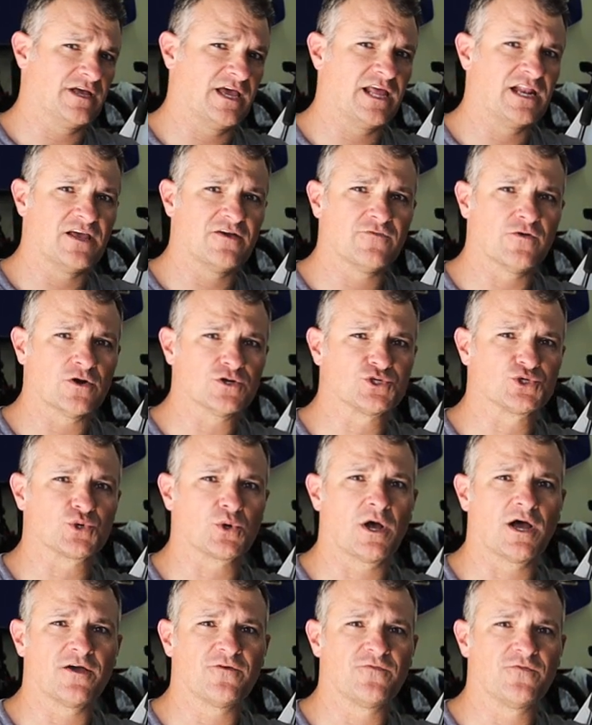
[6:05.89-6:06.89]
any of our
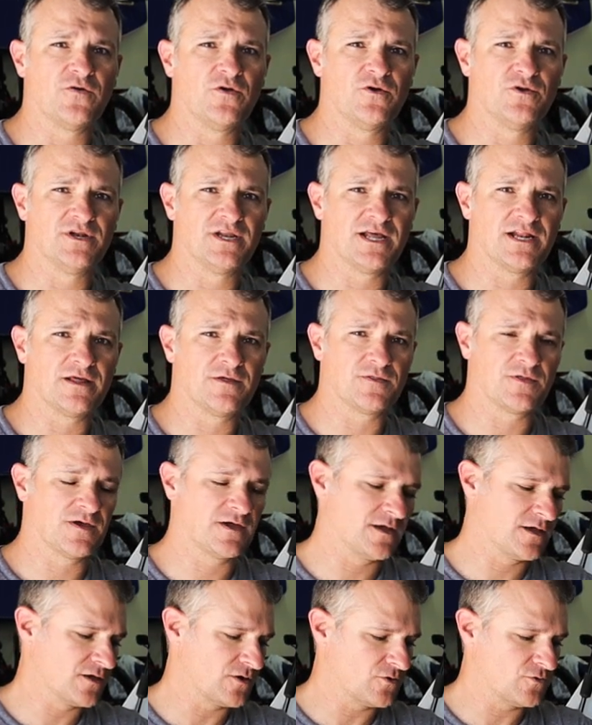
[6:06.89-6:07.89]
dry food and
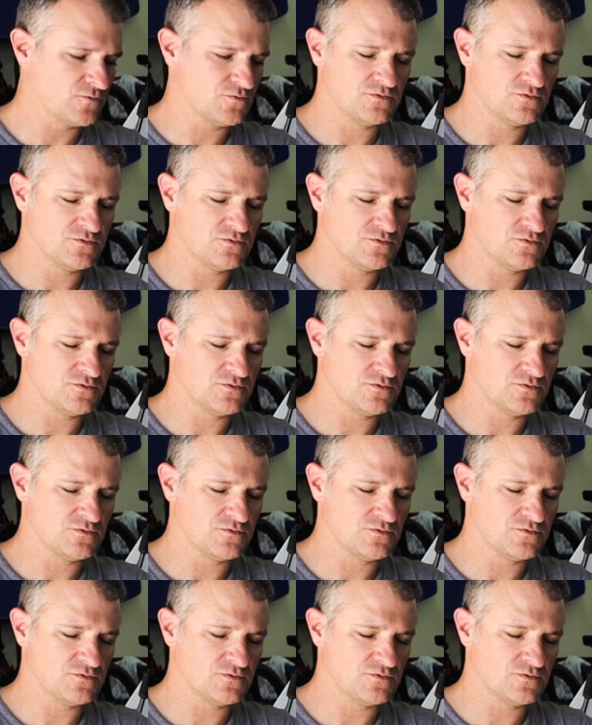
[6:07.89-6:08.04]
anything.